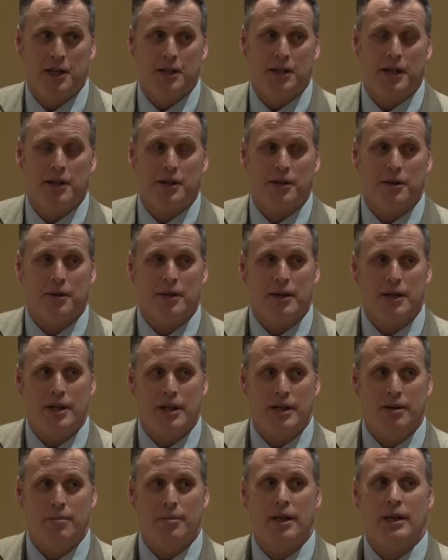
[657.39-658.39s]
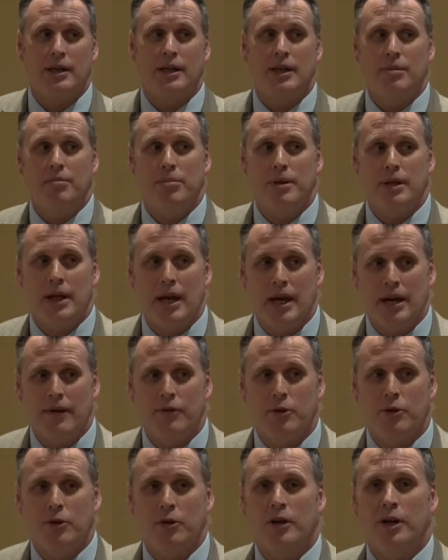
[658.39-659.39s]
that their kid may need
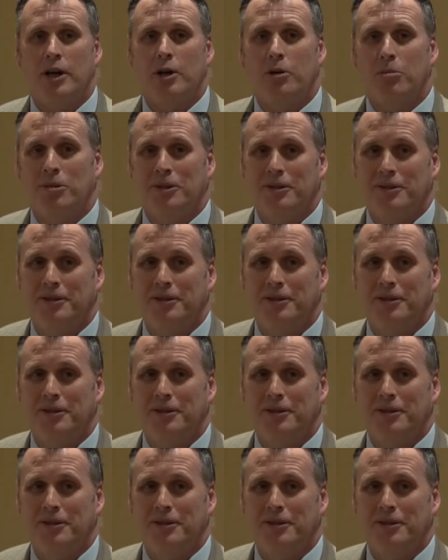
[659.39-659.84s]
behavioral help.